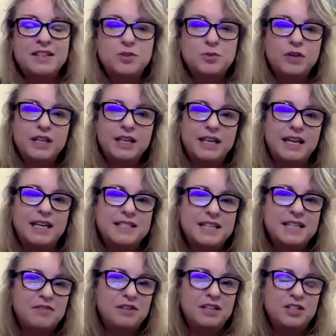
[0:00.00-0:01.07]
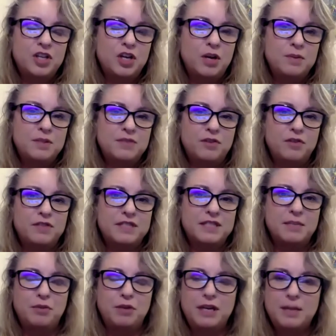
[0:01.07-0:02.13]
really key, David, in terms of obviously
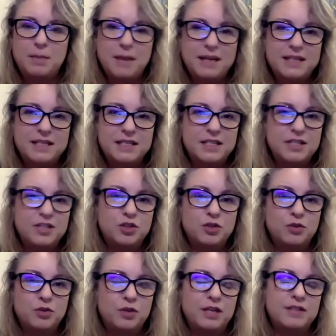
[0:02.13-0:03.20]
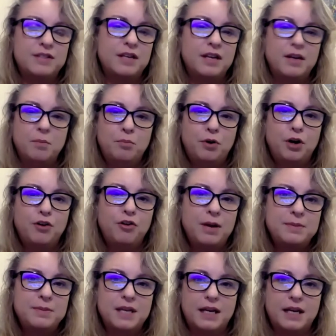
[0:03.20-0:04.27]
bringing it back to digital. There's
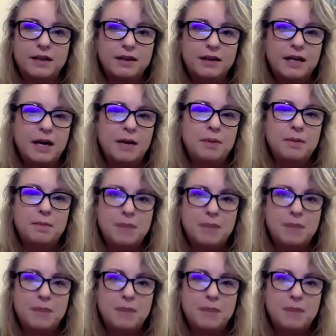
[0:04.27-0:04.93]
programs like ClickUp and